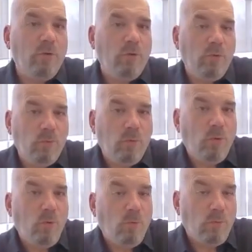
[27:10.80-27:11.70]
who
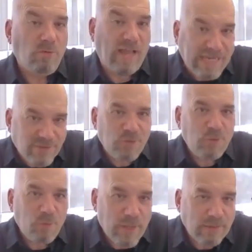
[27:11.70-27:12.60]
like to
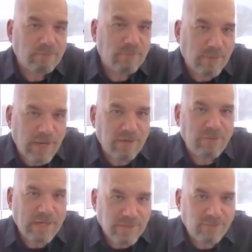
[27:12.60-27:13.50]
do that kind of
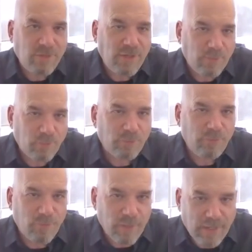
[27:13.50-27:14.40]
activity and will
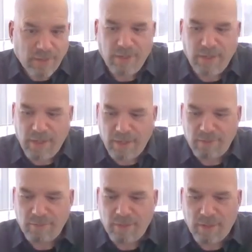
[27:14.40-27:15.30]
do that.
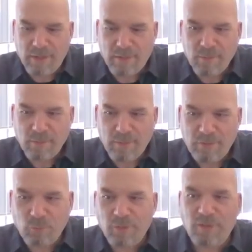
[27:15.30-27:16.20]
And
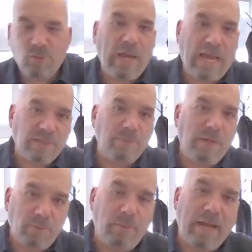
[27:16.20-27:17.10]
that's one of the things we ask
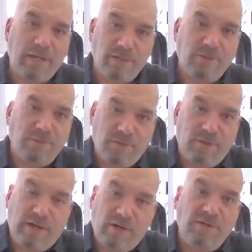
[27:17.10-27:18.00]
people about in terms of
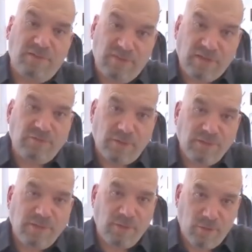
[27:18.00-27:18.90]
their areas of
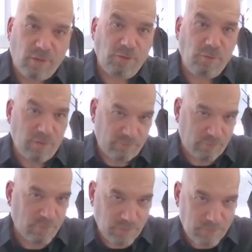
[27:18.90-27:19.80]
interest. Mm-hmm. You know, are you
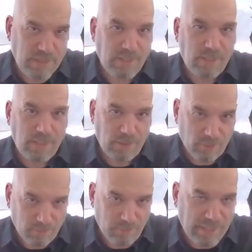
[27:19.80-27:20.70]
comfortable speaking
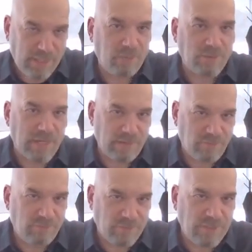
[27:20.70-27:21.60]
or making those kind
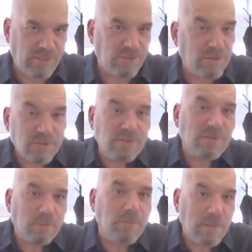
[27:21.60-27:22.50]
of invitations? And
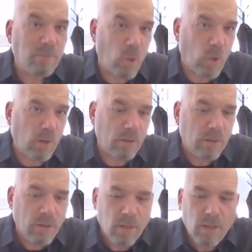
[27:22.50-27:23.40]
some people
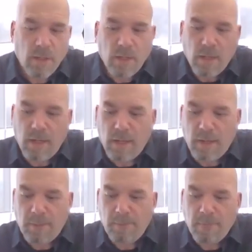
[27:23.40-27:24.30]

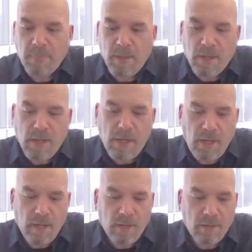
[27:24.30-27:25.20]
are.
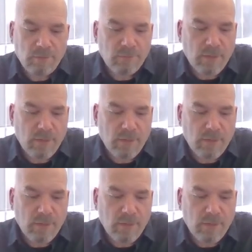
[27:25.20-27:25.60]
And